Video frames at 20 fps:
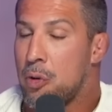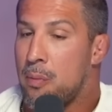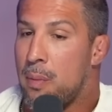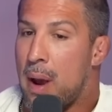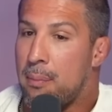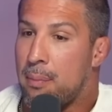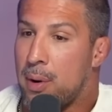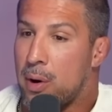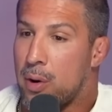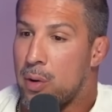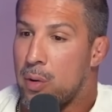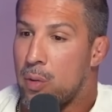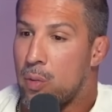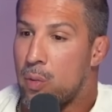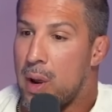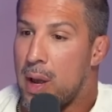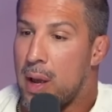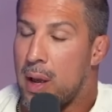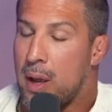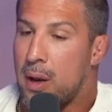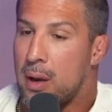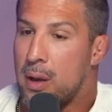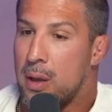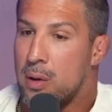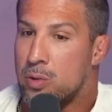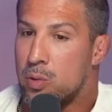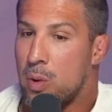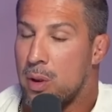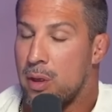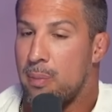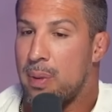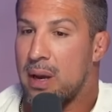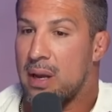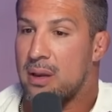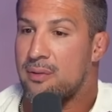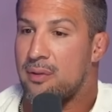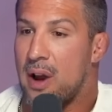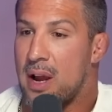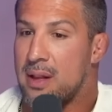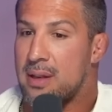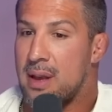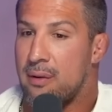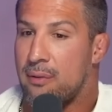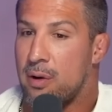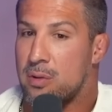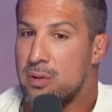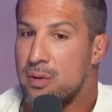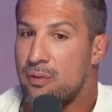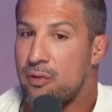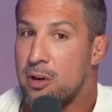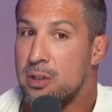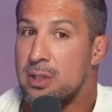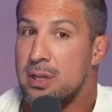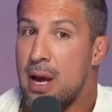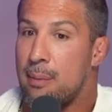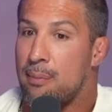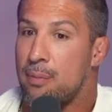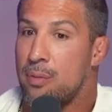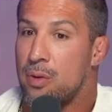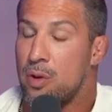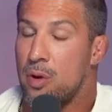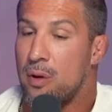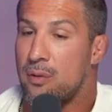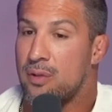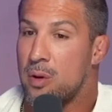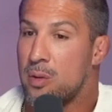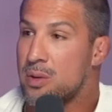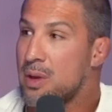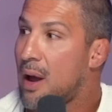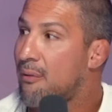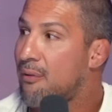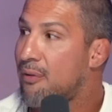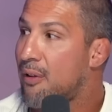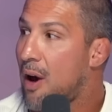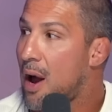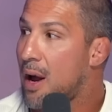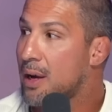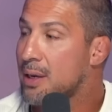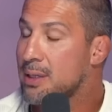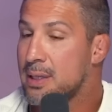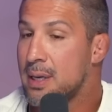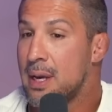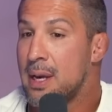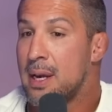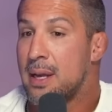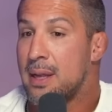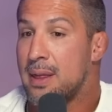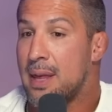You remember when it was one of the biggest fights ever? It was the first time UFC was on Fox.